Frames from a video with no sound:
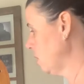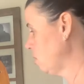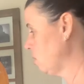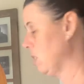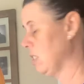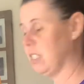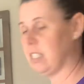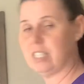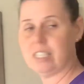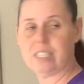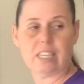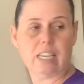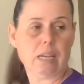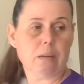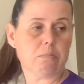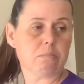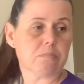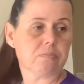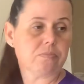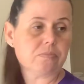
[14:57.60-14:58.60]
one's the same.
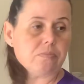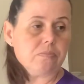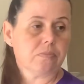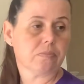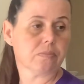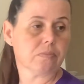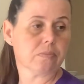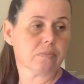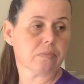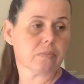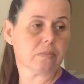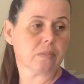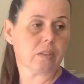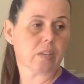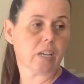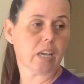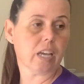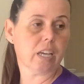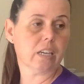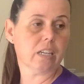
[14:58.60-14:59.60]

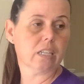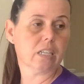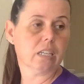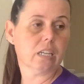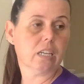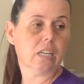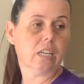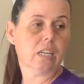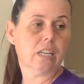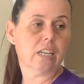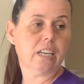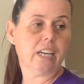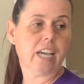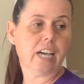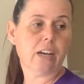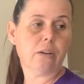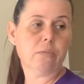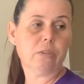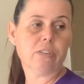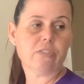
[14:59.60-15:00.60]
Okay?
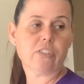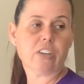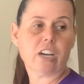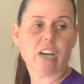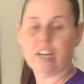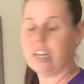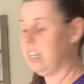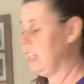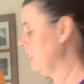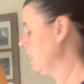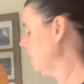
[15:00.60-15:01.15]
Now we've got